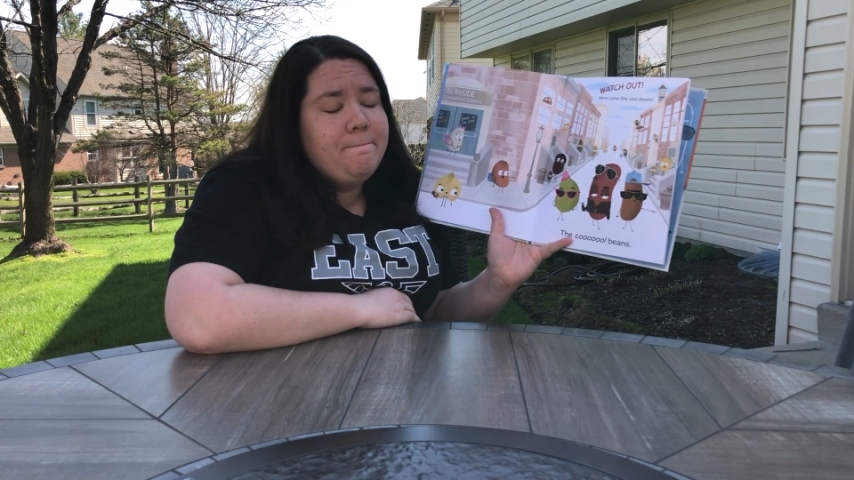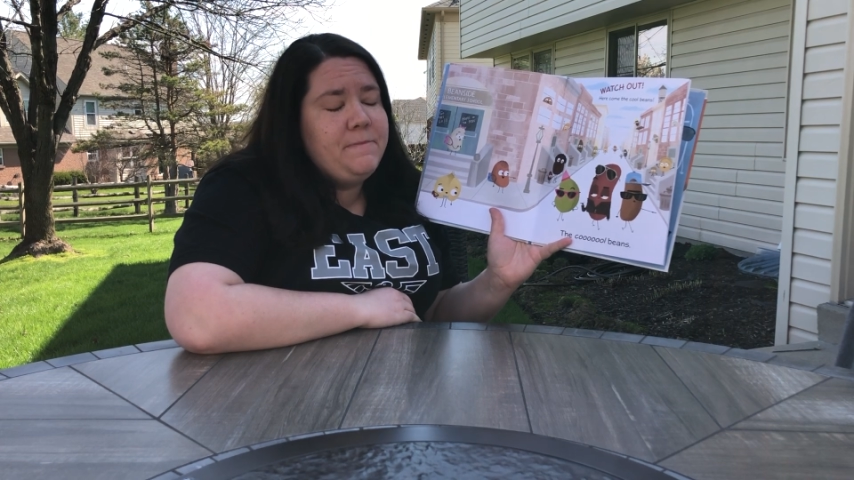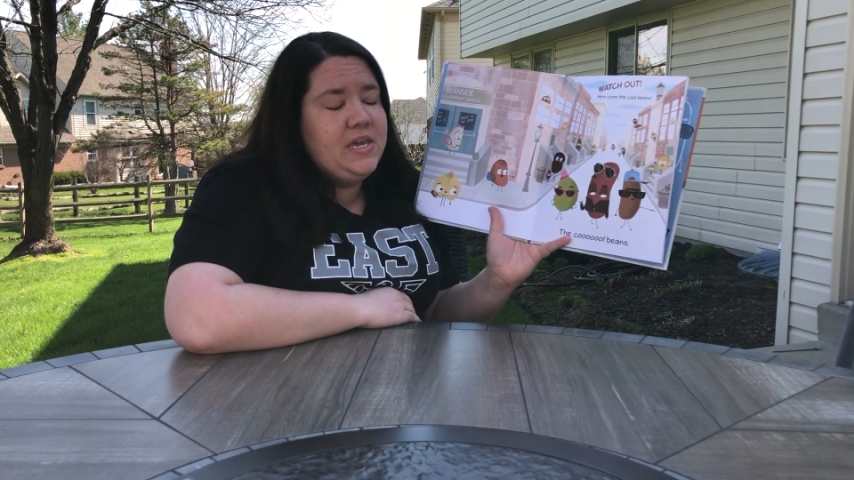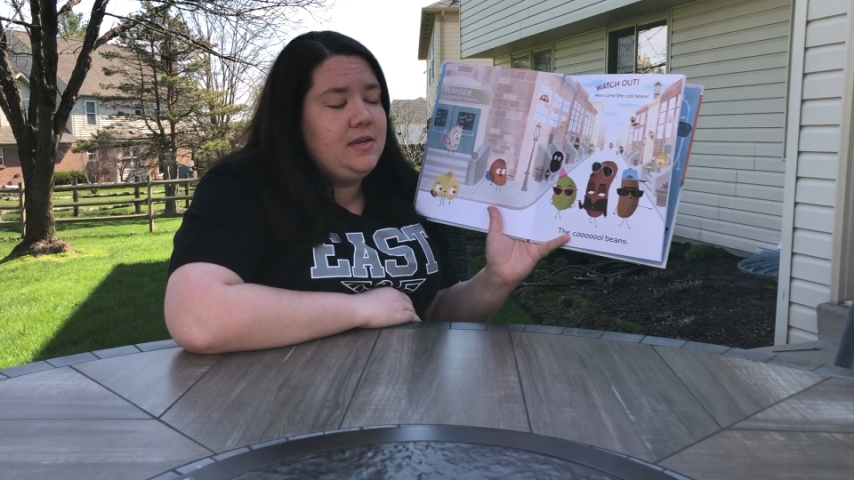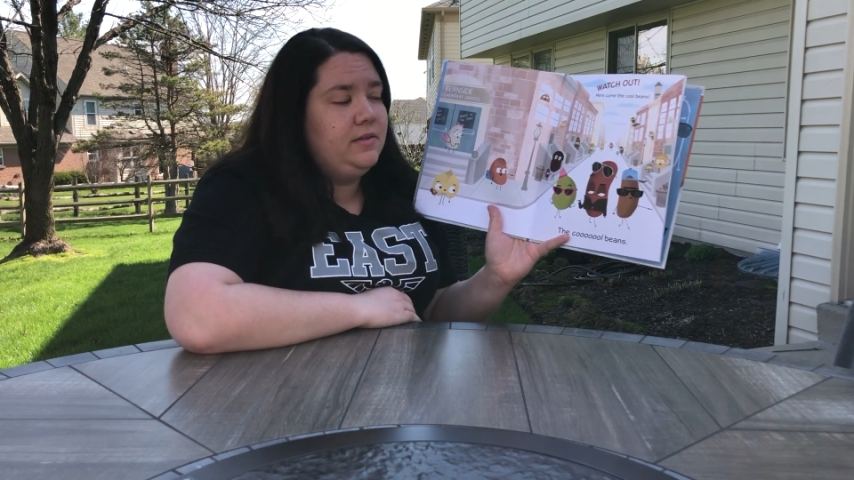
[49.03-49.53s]

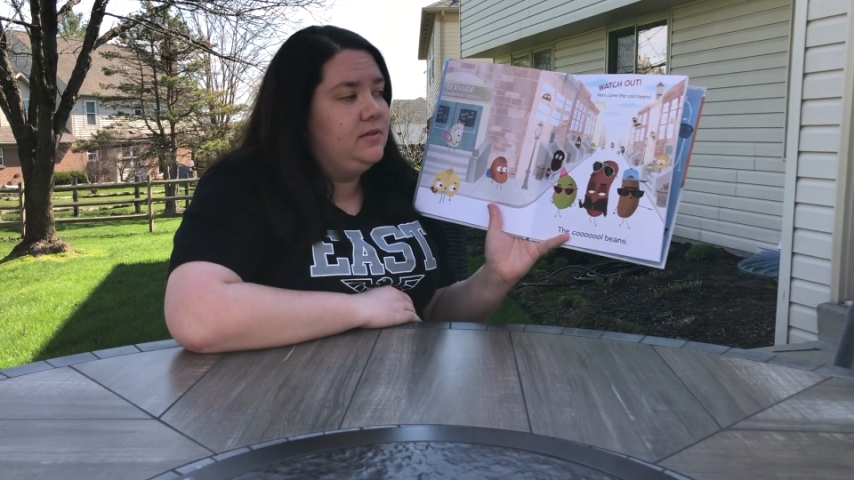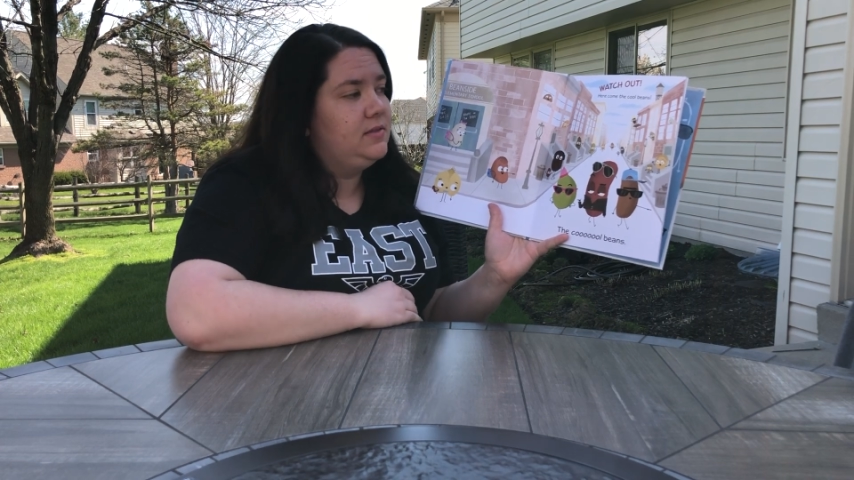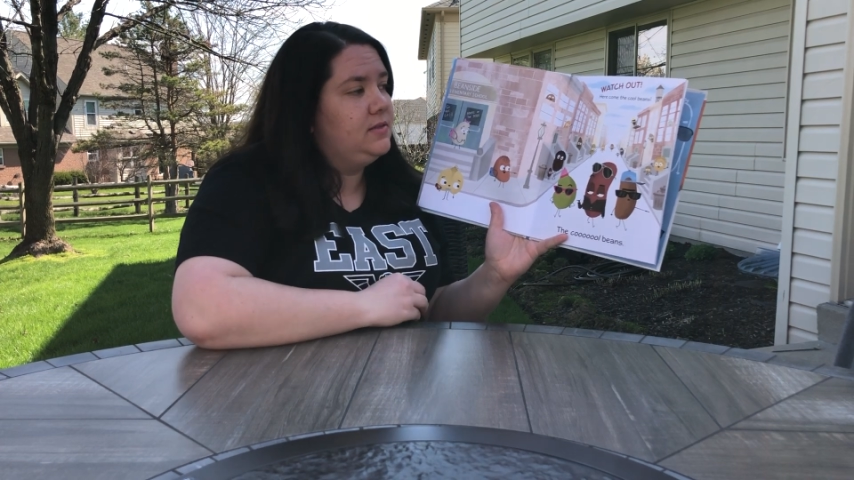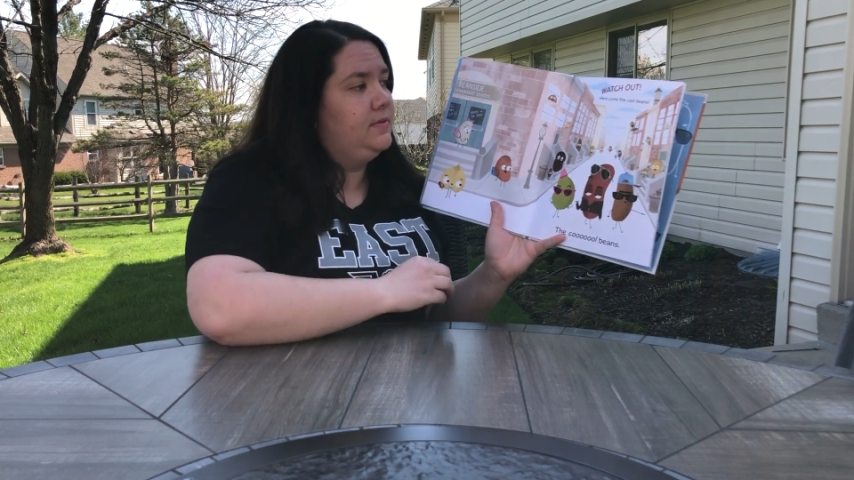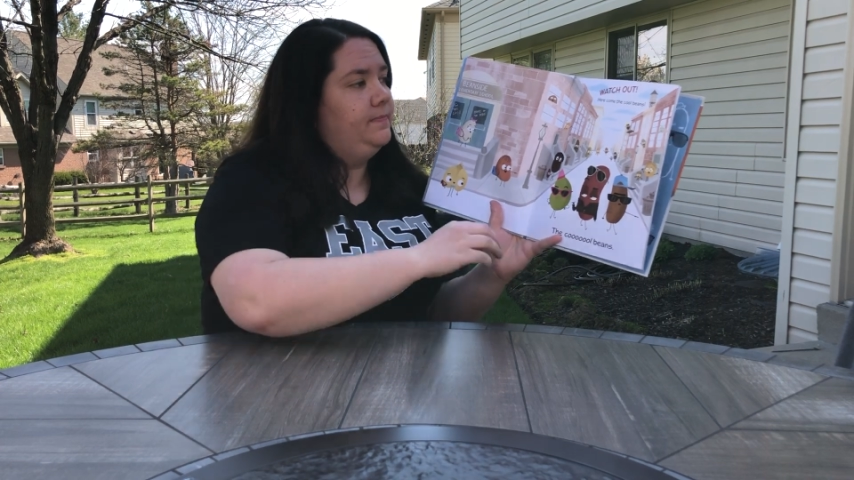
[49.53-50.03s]

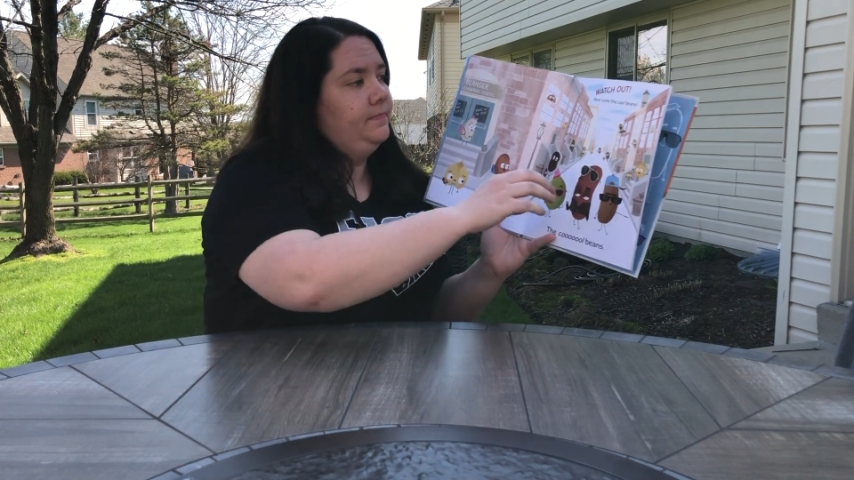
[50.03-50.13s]
beans.